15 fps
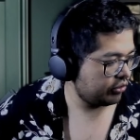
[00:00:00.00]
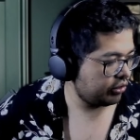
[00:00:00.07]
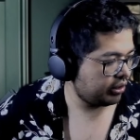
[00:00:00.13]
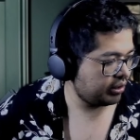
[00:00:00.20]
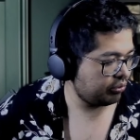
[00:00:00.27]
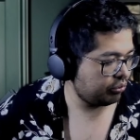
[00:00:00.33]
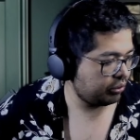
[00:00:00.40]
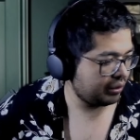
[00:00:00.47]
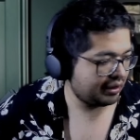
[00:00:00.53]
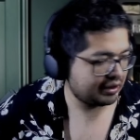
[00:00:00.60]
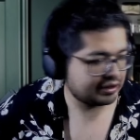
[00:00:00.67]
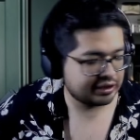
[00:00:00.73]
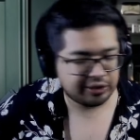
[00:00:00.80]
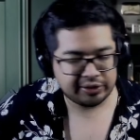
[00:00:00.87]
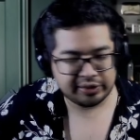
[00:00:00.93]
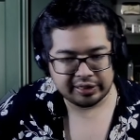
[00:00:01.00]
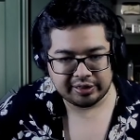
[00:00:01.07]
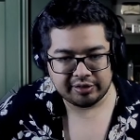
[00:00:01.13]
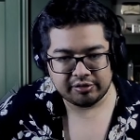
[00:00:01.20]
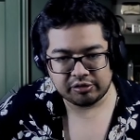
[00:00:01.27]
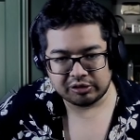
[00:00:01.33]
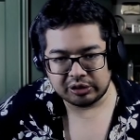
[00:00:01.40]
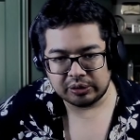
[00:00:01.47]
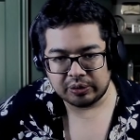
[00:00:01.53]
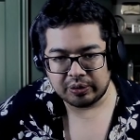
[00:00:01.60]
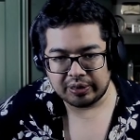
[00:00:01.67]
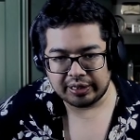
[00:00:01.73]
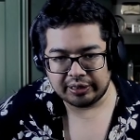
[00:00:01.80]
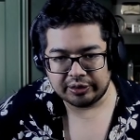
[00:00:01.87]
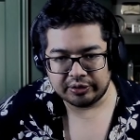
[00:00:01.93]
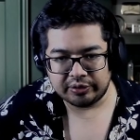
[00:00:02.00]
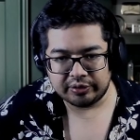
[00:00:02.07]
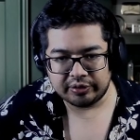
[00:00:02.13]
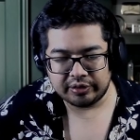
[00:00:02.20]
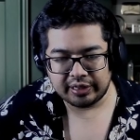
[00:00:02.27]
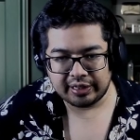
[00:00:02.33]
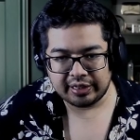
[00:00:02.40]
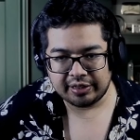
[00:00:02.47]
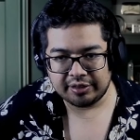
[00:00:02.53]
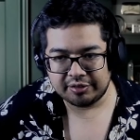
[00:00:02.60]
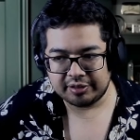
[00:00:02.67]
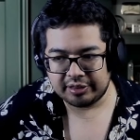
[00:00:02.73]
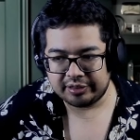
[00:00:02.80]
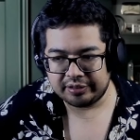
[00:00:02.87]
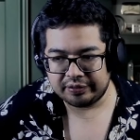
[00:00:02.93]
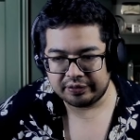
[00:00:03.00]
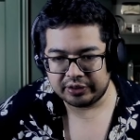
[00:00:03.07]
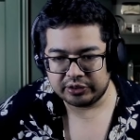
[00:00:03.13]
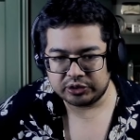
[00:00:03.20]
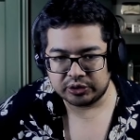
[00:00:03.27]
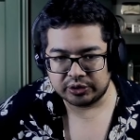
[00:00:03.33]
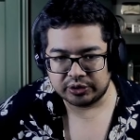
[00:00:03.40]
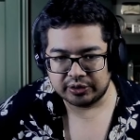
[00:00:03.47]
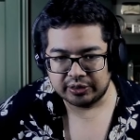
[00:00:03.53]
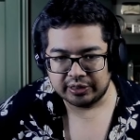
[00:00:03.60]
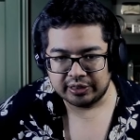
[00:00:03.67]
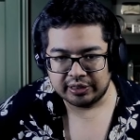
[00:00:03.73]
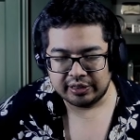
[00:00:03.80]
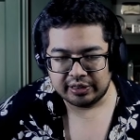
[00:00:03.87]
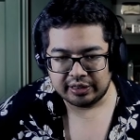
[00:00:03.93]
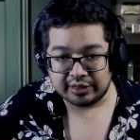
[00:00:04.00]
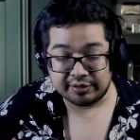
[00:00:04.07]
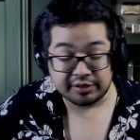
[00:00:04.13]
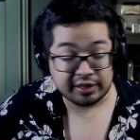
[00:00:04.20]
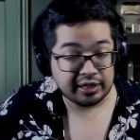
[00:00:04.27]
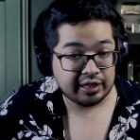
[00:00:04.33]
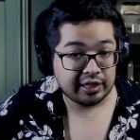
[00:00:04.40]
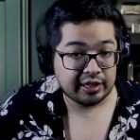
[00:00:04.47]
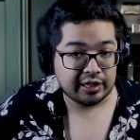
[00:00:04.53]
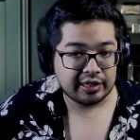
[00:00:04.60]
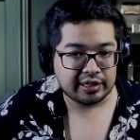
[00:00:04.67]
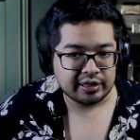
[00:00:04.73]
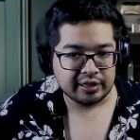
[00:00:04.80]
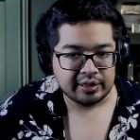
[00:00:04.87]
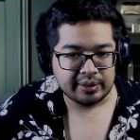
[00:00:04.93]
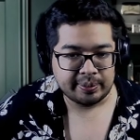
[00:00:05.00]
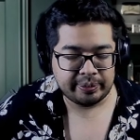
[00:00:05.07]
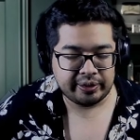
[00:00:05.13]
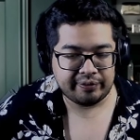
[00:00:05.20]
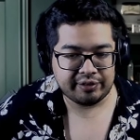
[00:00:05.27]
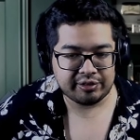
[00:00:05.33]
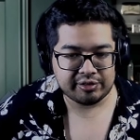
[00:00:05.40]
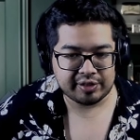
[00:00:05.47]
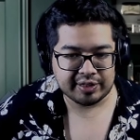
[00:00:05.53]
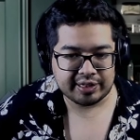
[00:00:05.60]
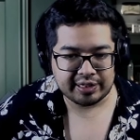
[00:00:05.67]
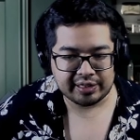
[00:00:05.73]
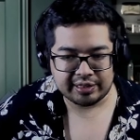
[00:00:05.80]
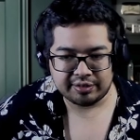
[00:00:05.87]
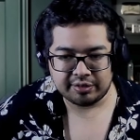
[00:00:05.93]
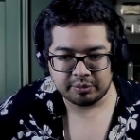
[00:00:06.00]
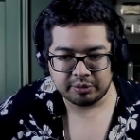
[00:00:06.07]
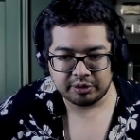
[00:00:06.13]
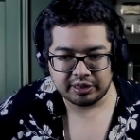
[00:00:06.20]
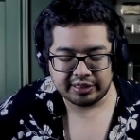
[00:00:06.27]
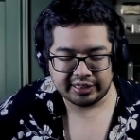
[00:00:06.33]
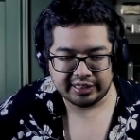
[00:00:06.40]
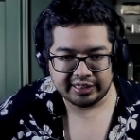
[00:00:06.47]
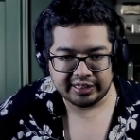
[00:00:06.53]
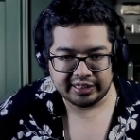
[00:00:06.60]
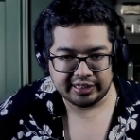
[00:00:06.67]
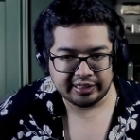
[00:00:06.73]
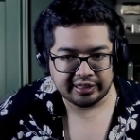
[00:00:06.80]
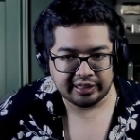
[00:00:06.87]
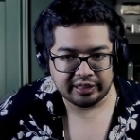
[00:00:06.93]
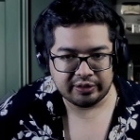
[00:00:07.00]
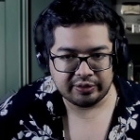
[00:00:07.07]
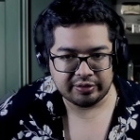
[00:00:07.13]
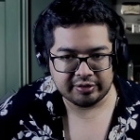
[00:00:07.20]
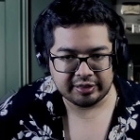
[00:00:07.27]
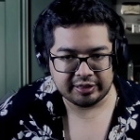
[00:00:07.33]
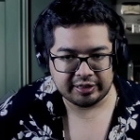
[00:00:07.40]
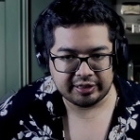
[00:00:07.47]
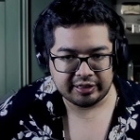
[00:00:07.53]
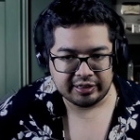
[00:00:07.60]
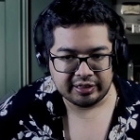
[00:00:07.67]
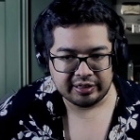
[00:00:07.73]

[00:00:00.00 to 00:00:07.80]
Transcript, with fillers: you can really tell that he's growing, dude, like as an individual. Because, yeah, like previously he let someone die and now he's like,